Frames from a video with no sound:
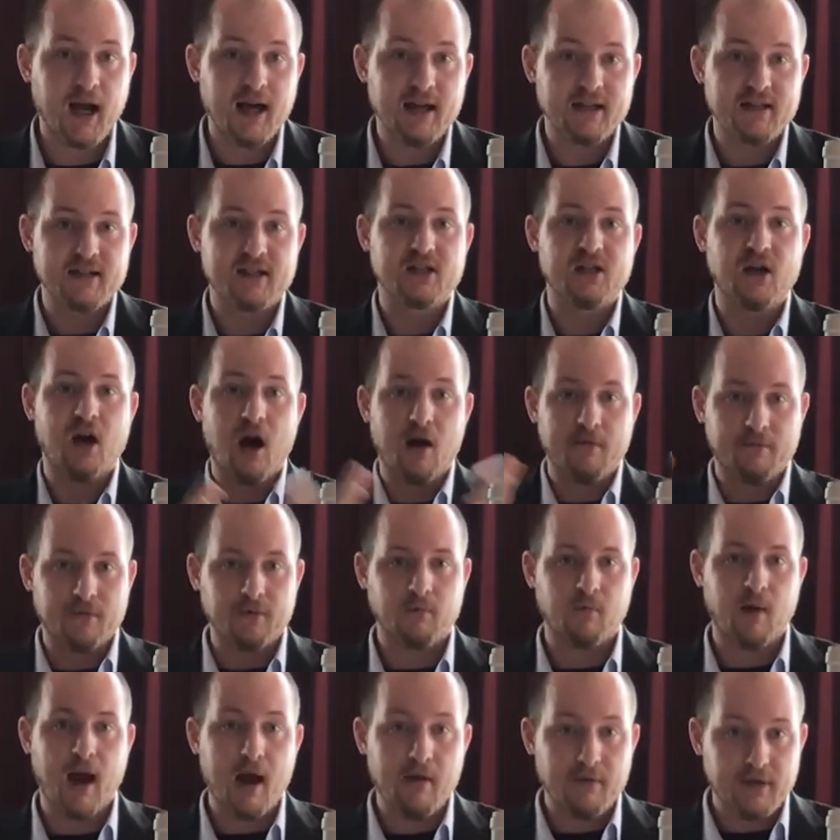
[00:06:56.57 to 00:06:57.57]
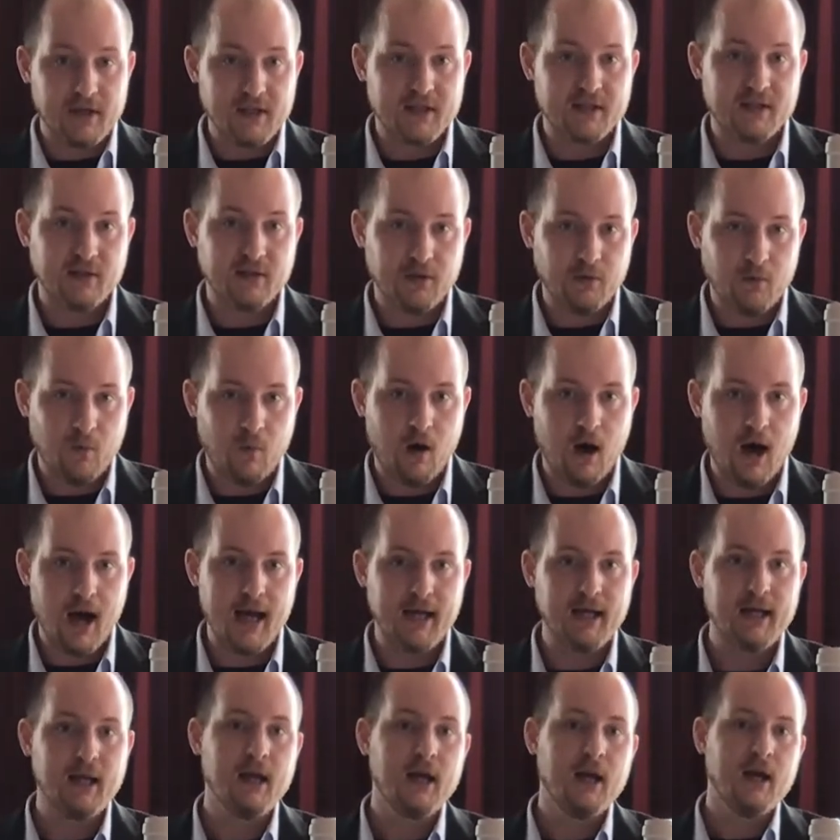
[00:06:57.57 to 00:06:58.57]
a soft roundness to the
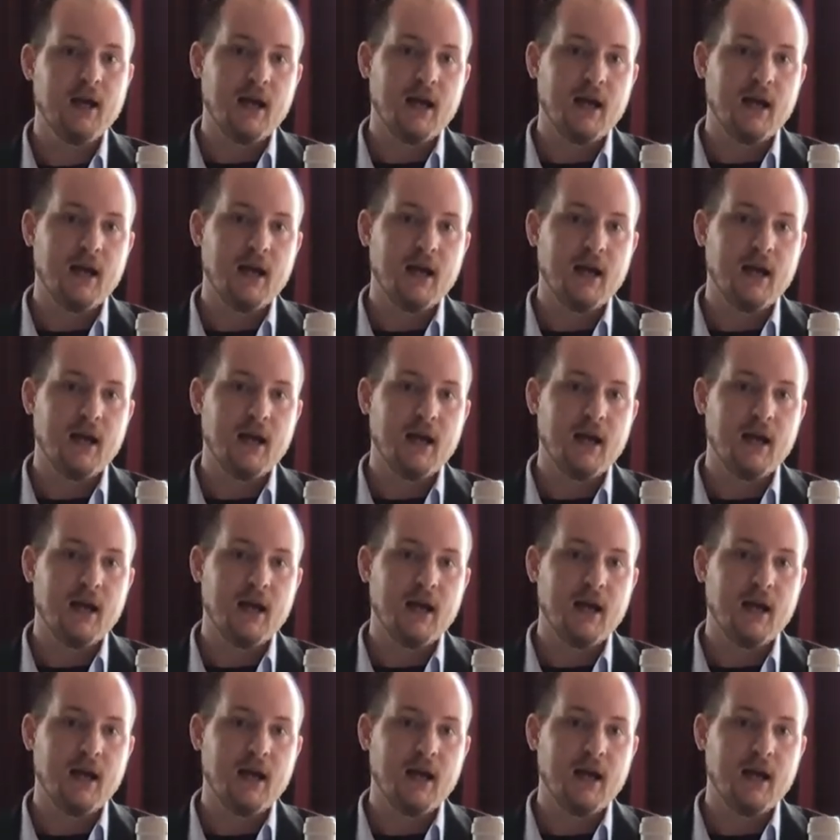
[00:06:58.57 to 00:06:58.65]
wine.